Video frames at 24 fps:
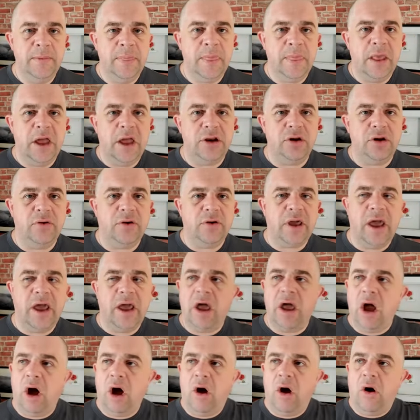And you get
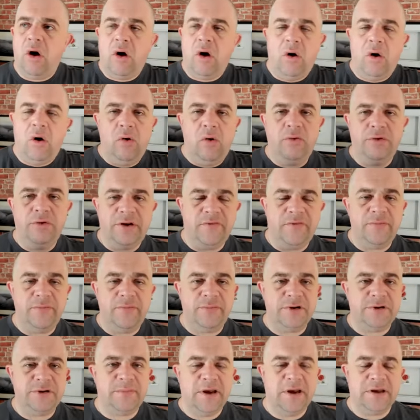a whole different
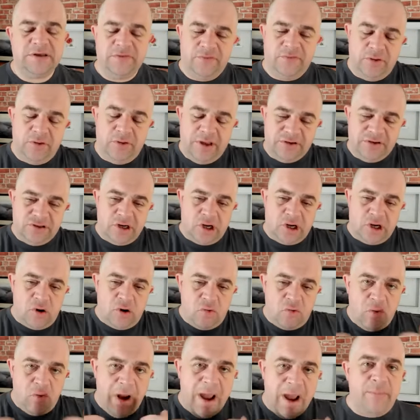perspective. You get to
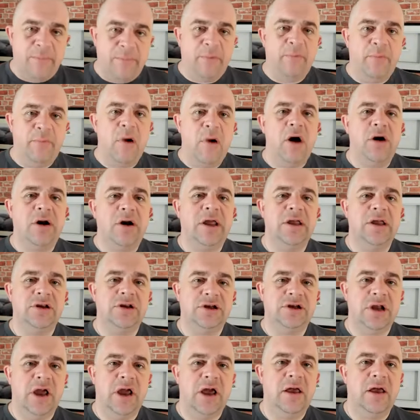grab market
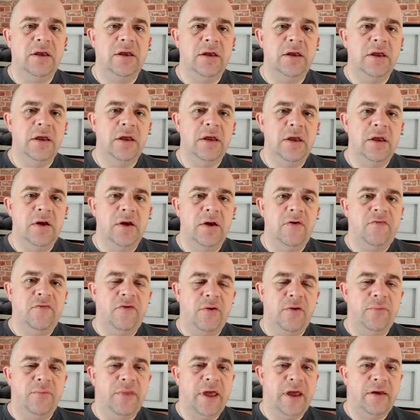share
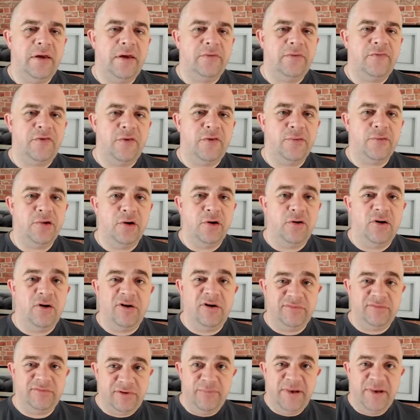from your
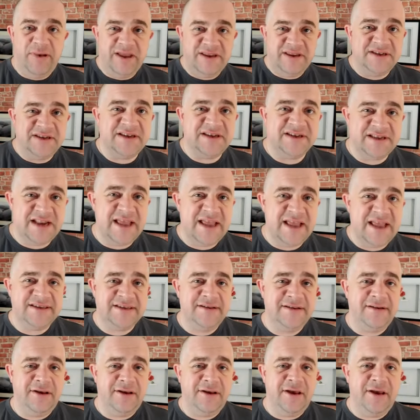competitors'
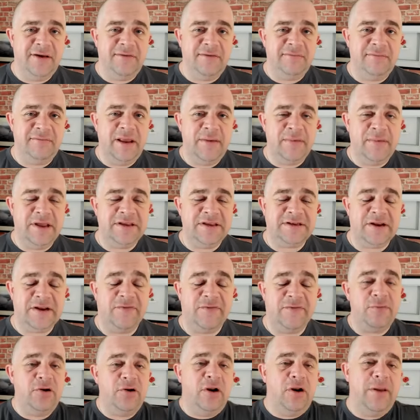lemonade stand,
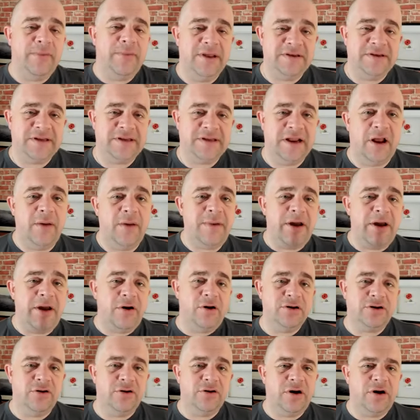from your lemonade stand. I'm now going
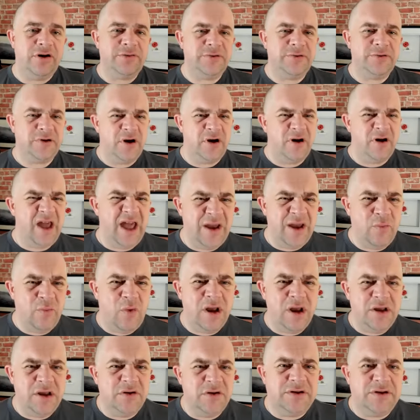to your customers going, hey, why
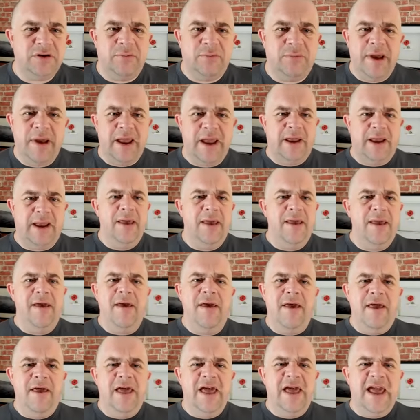are you still paying
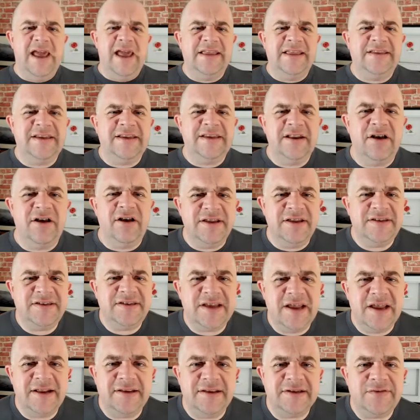89
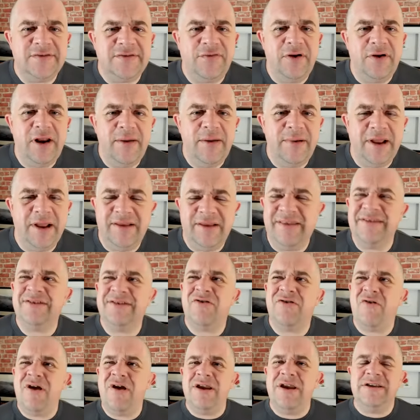cents for a lemonade? That's
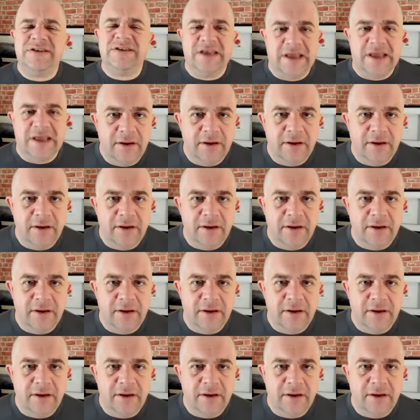crazy.